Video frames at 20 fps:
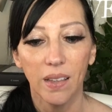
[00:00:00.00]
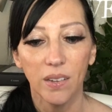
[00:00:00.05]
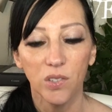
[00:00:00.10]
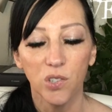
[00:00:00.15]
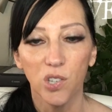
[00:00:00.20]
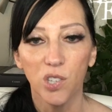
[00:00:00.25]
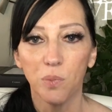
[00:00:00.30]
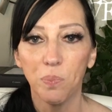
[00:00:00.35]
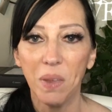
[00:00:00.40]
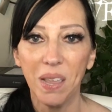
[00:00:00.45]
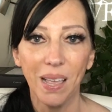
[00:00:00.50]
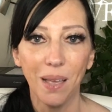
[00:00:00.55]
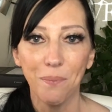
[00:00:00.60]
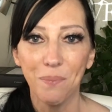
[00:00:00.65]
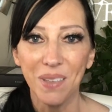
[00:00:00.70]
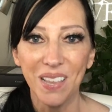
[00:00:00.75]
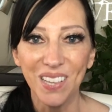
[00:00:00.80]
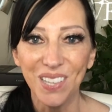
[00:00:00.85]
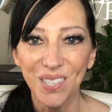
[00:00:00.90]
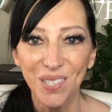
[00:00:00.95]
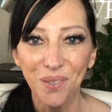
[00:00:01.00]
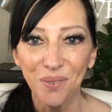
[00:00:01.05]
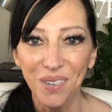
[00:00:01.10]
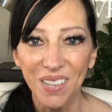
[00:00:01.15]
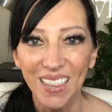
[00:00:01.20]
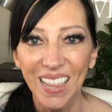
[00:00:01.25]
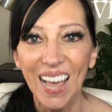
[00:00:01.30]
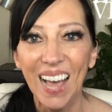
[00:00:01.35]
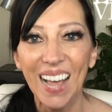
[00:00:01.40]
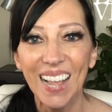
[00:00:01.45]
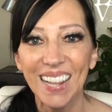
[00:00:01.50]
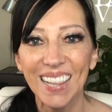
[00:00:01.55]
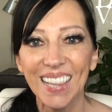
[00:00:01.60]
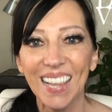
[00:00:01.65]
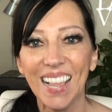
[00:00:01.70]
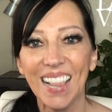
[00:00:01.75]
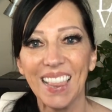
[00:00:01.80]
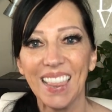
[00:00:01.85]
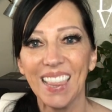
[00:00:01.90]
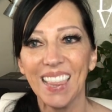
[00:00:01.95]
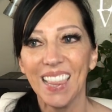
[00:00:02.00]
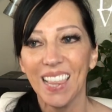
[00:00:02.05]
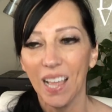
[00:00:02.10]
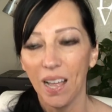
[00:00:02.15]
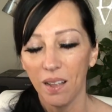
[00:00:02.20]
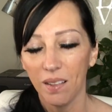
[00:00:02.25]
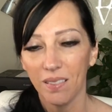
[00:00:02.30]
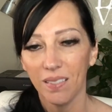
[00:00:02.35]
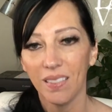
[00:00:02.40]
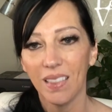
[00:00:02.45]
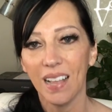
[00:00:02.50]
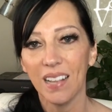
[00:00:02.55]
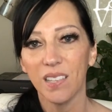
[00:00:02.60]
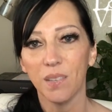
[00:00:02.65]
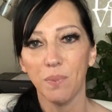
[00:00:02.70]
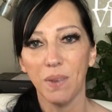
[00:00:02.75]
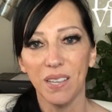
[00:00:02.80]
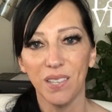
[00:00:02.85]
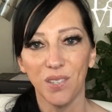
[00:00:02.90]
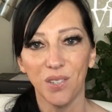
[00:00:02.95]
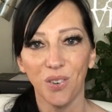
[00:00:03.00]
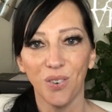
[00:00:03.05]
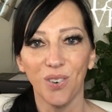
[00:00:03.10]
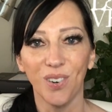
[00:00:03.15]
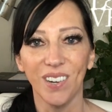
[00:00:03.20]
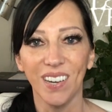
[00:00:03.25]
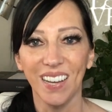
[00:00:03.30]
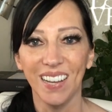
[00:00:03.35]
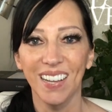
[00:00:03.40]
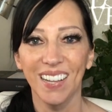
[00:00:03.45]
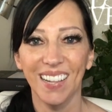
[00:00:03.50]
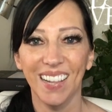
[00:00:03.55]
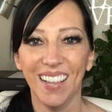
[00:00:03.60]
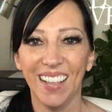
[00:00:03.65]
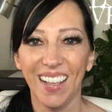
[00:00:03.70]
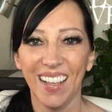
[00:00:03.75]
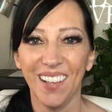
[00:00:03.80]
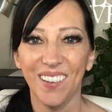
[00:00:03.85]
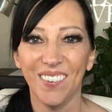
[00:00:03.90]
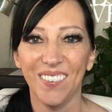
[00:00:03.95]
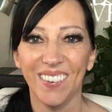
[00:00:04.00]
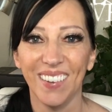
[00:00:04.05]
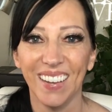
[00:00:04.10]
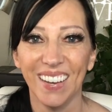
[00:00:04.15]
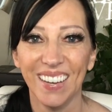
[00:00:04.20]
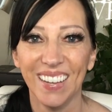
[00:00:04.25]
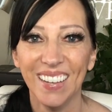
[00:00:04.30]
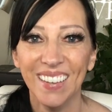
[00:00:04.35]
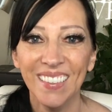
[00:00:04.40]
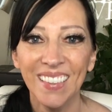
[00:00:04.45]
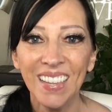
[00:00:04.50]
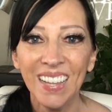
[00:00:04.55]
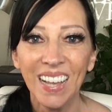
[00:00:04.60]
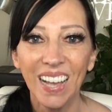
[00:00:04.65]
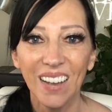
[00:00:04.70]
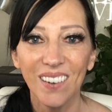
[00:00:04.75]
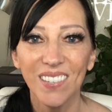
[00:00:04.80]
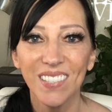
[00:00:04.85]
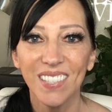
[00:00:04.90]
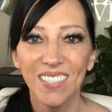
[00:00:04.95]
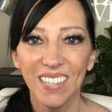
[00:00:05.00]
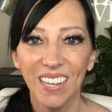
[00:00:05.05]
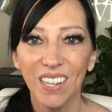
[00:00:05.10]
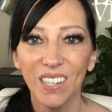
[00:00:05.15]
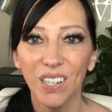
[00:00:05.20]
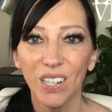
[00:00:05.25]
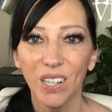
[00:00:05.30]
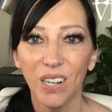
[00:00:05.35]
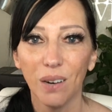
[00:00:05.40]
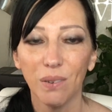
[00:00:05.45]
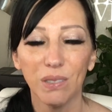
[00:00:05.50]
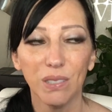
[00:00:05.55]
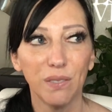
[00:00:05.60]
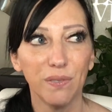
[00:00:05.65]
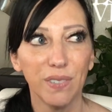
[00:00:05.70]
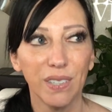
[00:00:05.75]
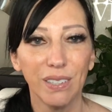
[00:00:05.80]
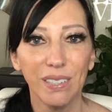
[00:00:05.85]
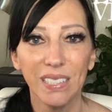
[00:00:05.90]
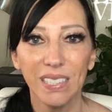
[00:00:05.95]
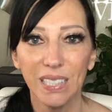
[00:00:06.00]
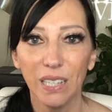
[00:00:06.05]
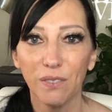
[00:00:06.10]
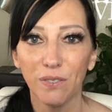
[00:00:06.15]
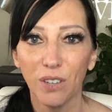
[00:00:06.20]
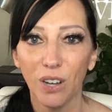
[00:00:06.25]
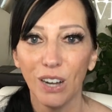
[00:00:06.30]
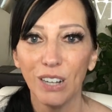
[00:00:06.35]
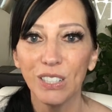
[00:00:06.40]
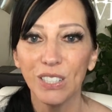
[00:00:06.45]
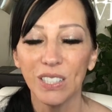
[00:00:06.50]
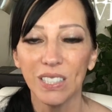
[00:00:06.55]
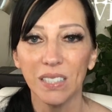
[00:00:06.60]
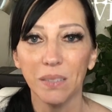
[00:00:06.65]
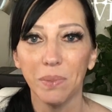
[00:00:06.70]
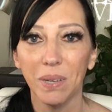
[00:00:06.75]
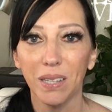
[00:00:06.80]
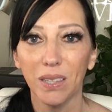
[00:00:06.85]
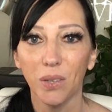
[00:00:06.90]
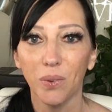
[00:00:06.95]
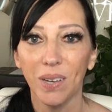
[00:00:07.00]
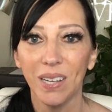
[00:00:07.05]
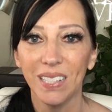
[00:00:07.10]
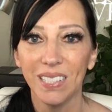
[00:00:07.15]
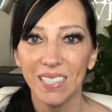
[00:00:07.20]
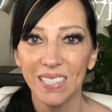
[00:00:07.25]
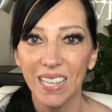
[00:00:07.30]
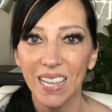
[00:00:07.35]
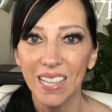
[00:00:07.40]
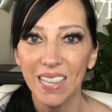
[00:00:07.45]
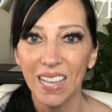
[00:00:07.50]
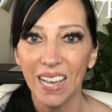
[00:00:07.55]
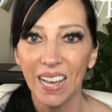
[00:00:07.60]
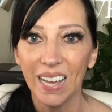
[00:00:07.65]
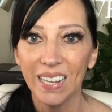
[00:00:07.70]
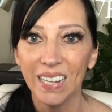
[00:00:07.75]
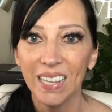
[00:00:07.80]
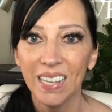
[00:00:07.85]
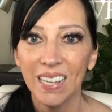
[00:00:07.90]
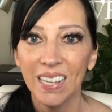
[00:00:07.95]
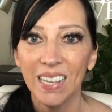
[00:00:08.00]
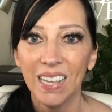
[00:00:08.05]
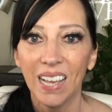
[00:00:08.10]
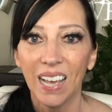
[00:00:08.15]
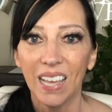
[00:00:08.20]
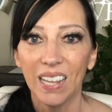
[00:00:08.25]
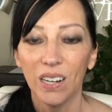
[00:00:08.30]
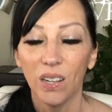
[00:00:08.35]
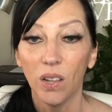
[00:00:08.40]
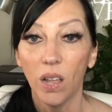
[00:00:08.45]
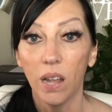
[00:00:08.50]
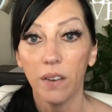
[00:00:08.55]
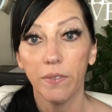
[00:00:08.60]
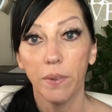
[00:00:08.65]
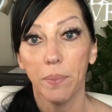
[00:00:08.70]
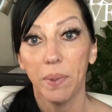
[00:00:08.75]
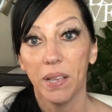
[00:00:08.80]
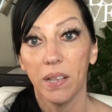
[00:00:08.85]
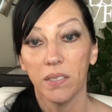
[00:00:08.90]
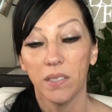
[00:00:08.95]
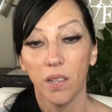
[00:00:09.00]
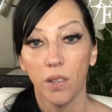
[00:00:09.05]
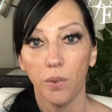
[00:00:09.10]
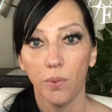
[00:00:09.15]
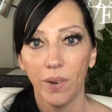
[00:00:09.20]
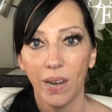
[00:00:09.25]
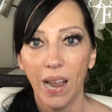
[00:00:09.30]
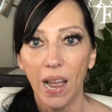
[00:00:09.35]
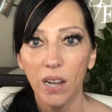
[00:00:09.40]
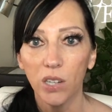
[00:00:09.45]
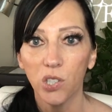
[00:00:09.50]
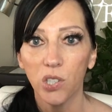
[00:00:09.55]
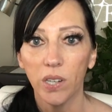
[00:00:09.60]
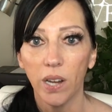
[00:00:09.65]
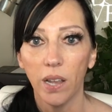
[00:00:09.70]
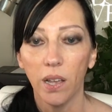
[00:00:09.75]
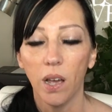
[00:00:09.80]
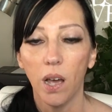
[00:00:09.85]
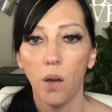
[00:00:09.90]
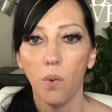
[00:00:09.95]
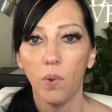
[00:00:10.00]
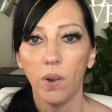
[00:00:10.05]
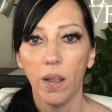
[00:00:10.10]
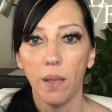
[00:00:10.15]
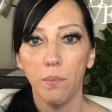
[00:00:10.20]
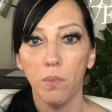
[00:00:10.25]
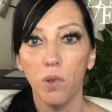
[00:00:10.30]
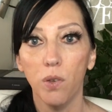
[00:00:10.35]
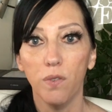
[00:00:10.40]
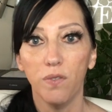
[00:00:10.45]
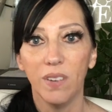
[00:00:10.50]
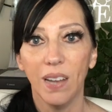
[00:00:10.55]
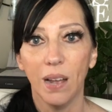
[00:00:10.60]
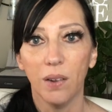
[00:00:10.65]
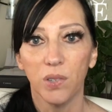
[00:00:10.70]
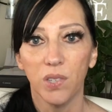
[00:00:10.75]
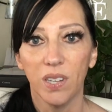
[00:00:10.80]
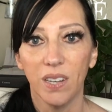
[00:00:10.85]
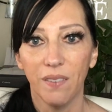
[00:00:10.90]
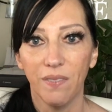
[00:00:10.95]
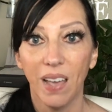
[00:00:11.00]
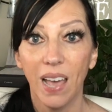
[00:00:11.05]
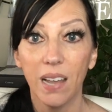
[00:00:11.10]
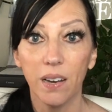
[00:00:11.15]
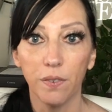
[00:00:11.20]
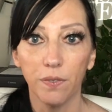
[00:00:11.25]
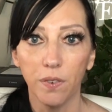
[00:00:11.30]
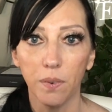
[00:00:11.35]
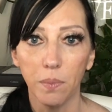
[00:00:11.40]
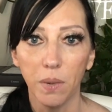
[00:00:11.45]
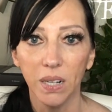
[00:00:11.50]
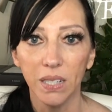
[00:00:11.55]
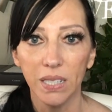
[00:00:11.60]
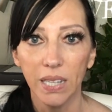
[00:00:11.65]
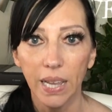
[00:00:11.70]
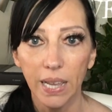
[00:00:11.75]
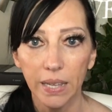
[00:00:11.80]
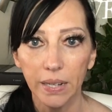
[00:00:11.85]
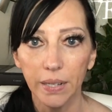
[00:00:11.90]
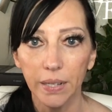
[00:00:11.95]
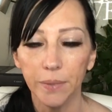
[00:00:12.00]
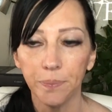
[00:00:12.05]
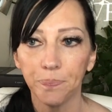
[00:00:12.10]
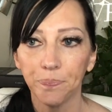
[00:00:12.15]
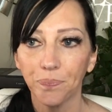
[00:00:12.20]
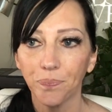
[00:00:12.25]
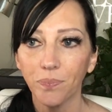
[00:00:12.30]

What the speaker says: just being at peace with that. Like, that's my story. Like, when I was younger, I was very self-conscious about the way I'd say that. And a lot of it because of the reaction I got when I moved down to Nevada from Montana.